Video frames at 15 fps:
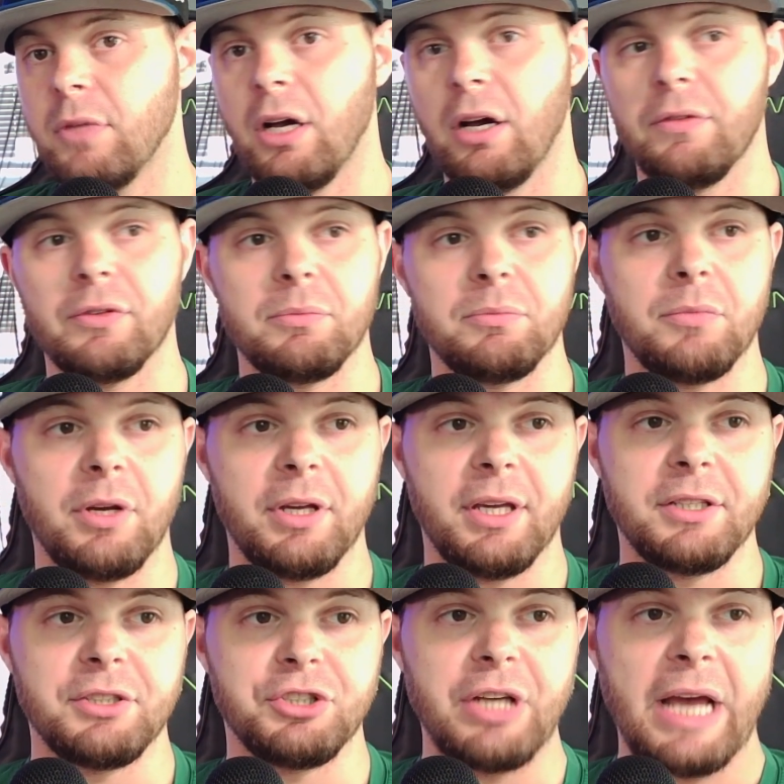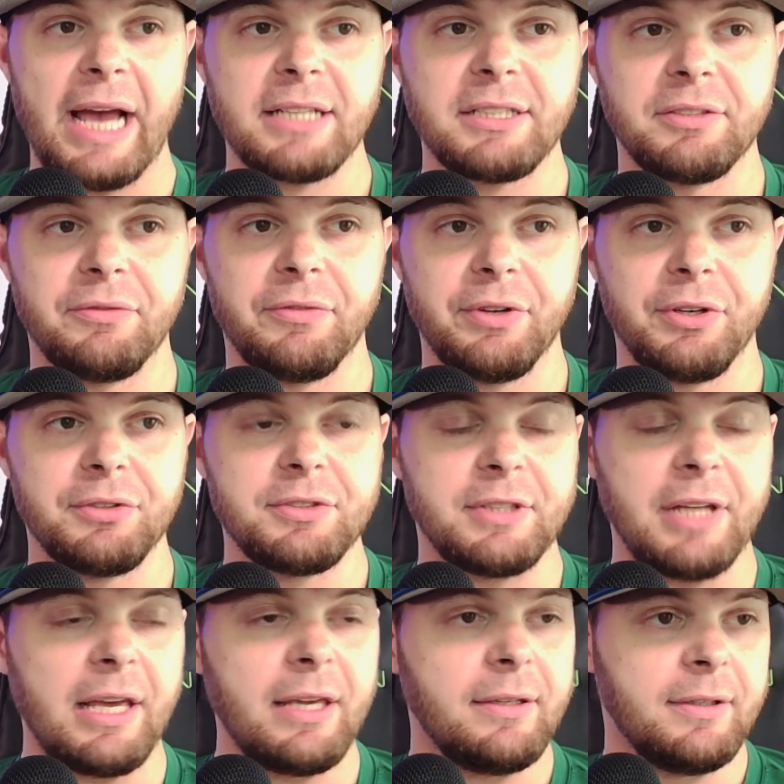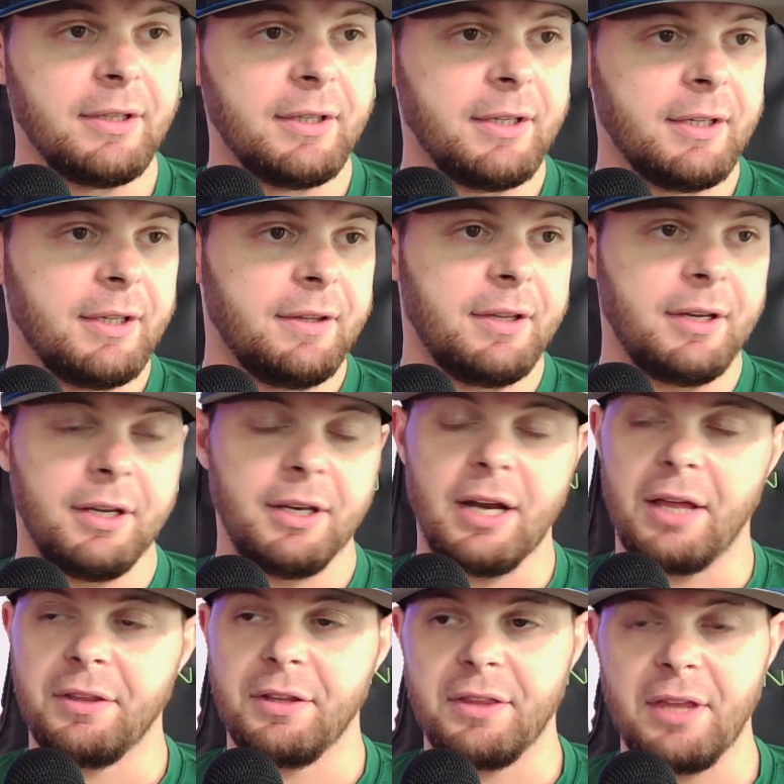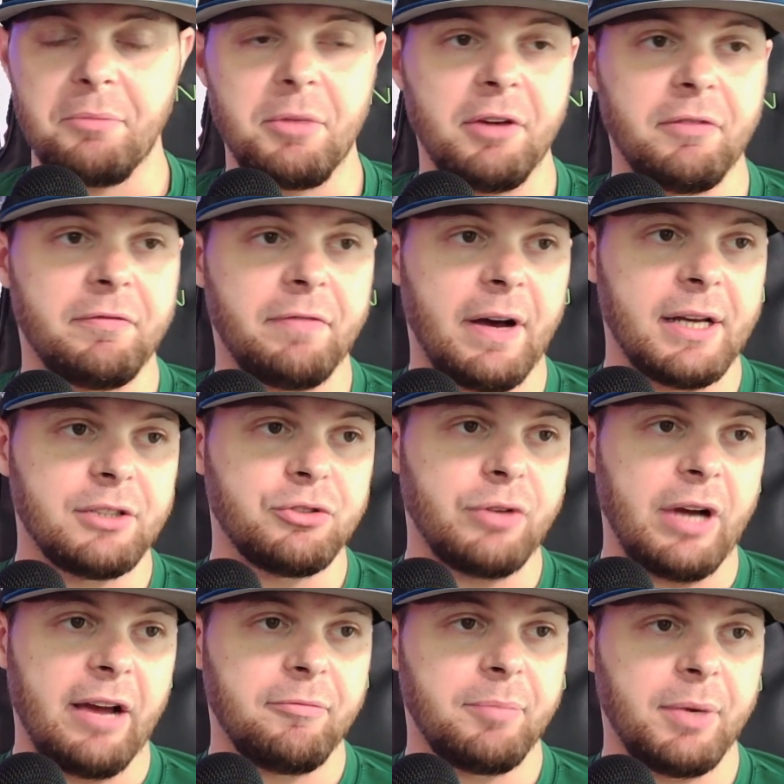From, again, Jacksonville State, then I think that'd be a fine draft pick.